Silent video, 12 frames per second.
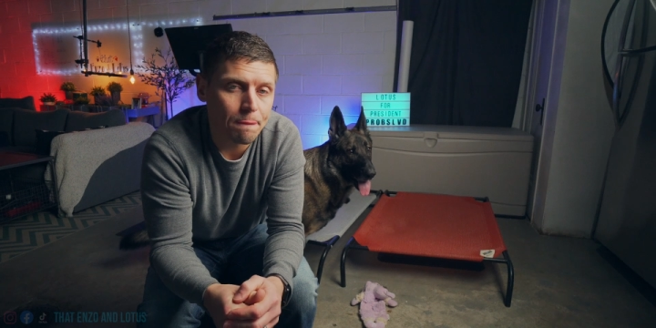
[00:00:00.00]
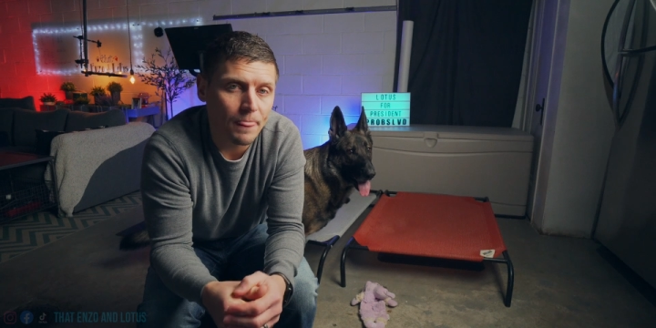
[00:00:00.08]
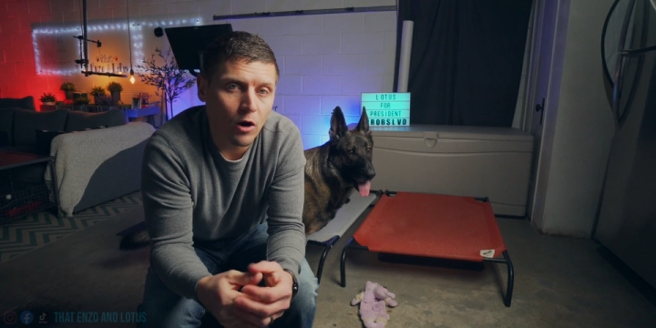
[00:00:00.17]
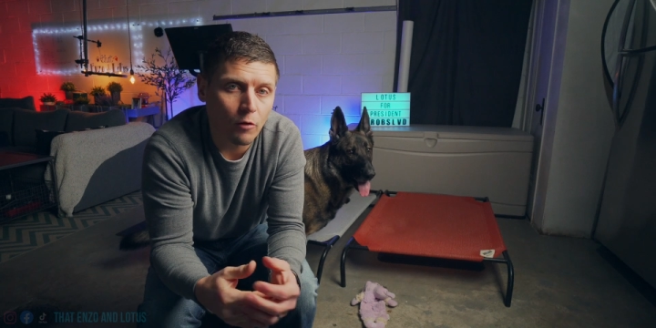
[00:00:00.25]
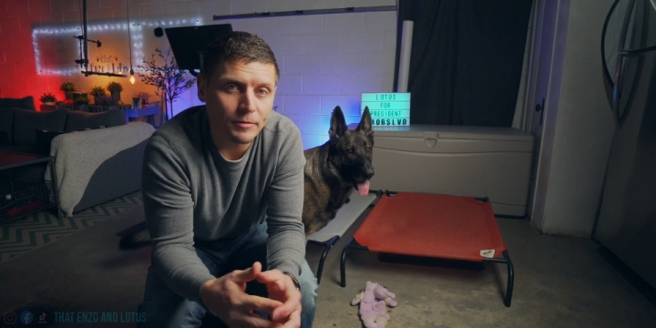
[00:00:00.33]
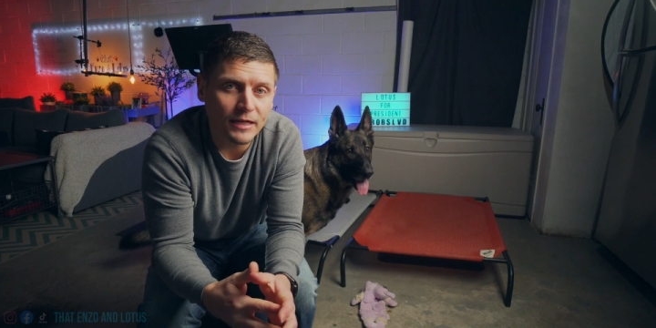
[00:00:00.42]

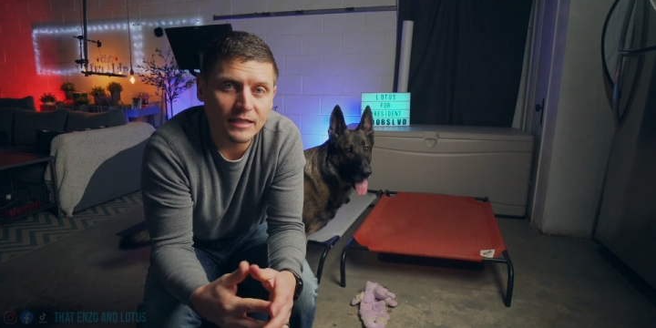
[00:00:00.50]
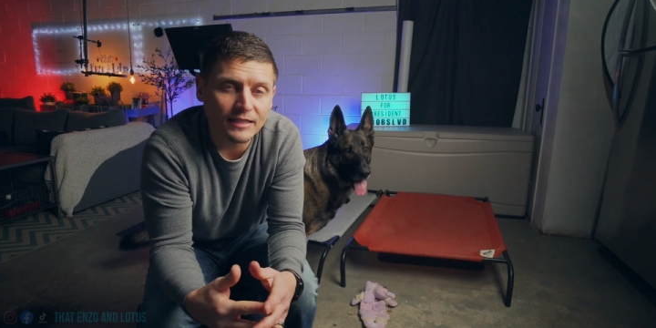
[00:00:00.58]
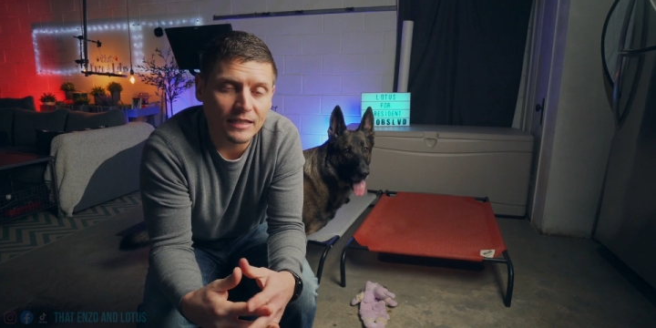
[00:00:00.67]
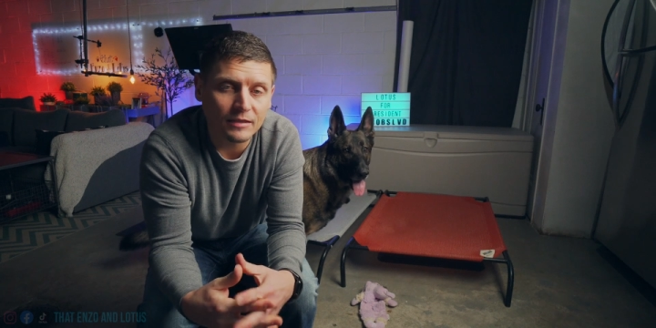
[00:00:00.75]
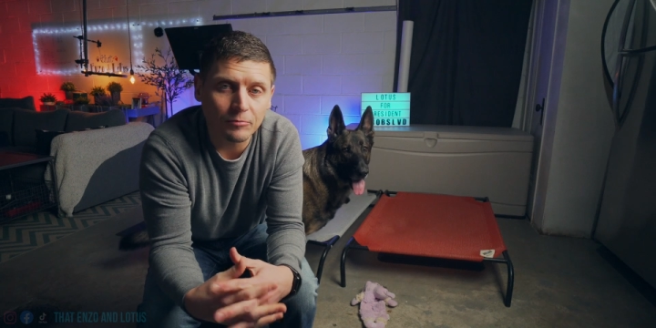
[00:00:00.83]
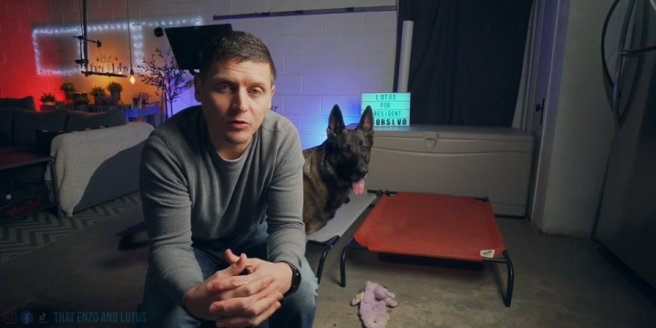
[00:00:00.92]
I hope you guys
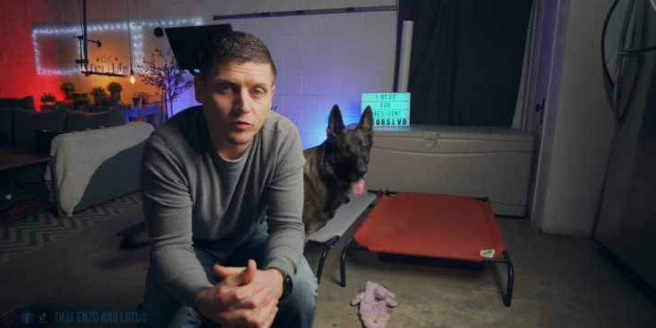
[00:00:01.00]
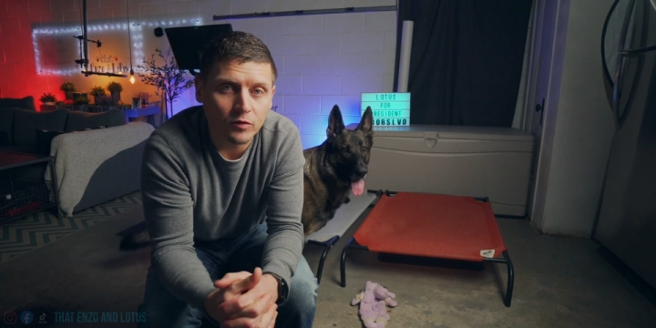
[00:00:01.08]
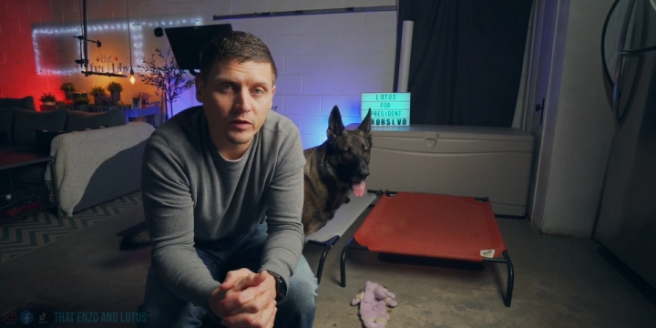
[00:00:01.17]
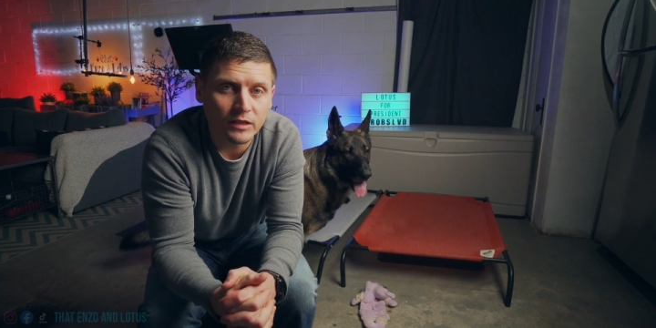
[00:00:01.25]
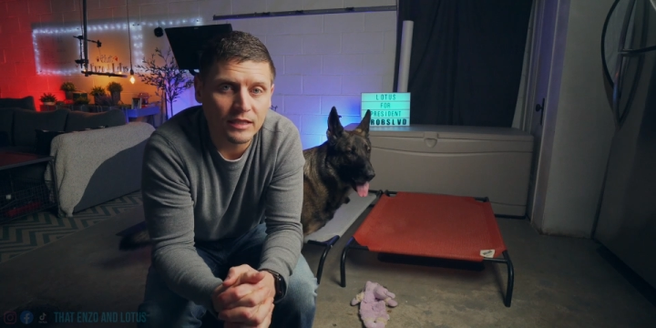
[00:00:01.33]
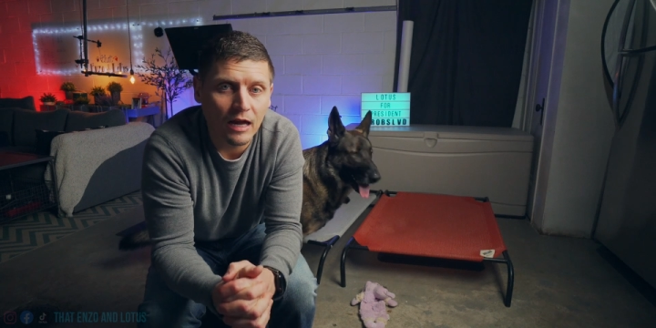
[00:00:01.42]
got some
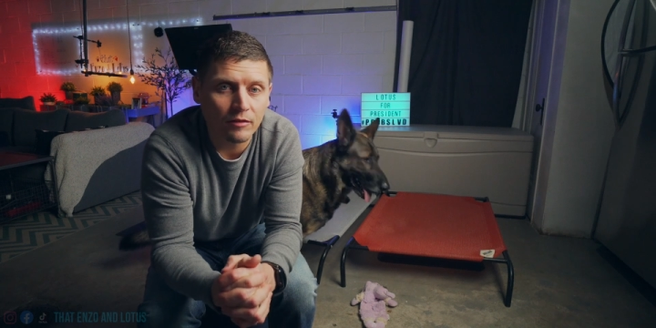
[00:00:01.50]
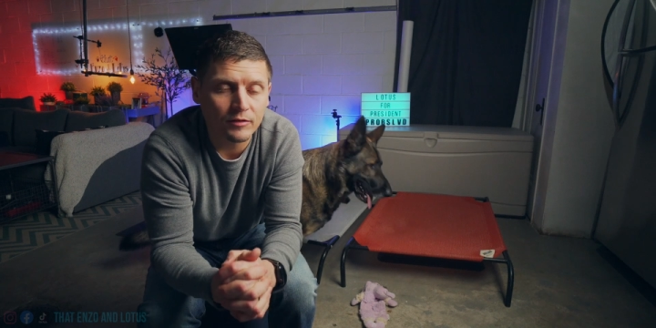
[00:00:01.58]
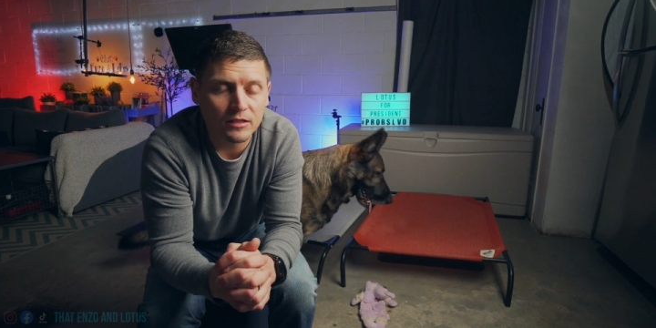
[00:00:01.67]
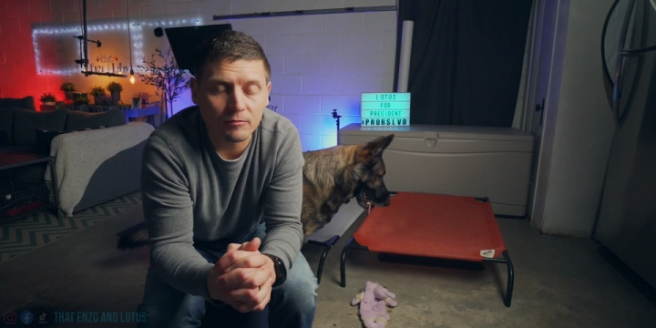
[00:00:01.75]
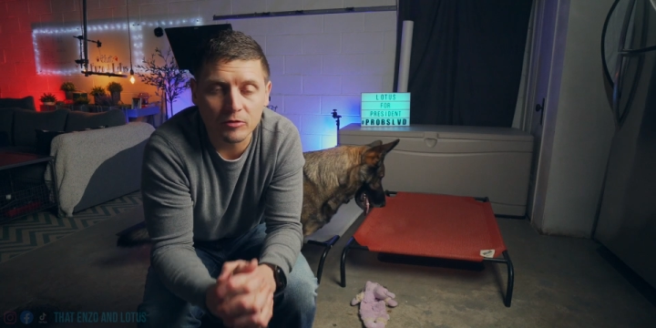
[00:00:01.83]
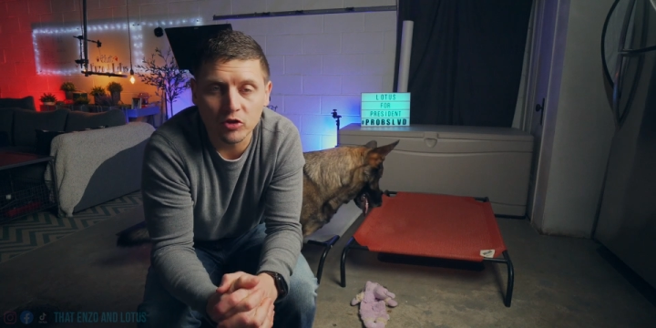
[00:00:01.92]
usefulness out of
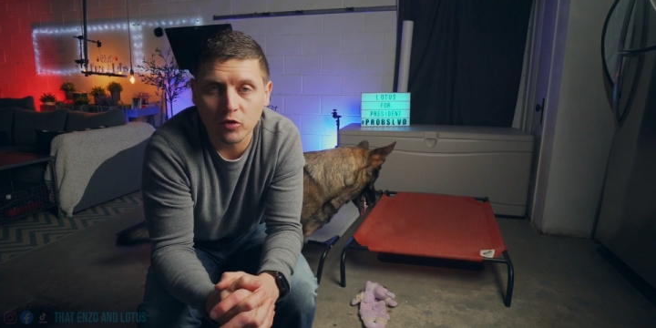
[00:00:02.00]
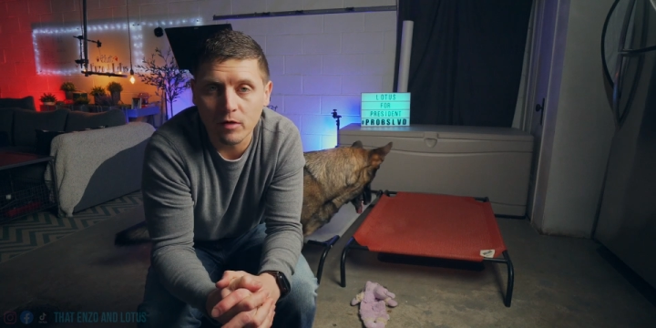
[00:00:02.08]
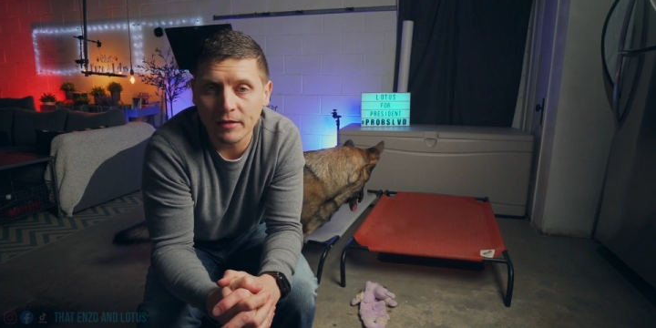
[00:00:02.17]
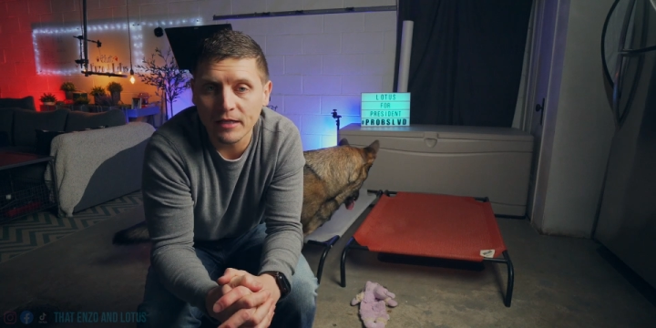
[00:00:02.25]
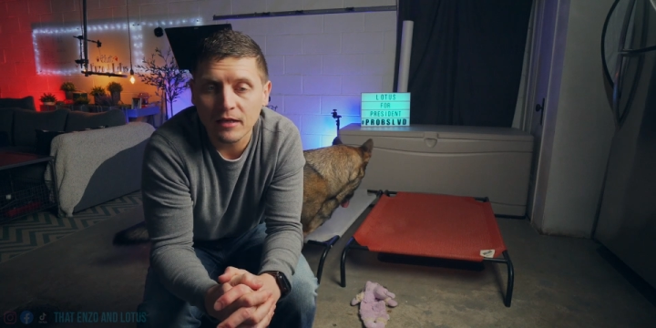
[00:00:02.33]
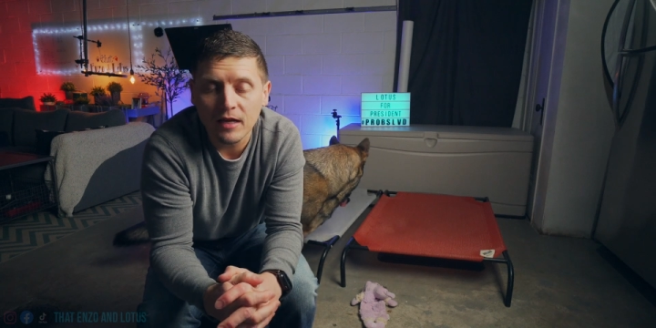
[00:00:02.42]
it, some
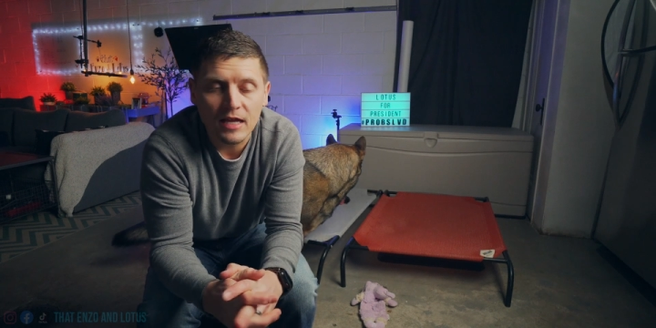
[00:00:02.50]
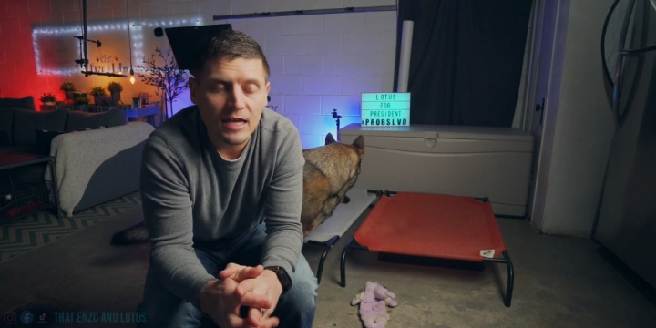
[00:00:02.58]
enjoyment.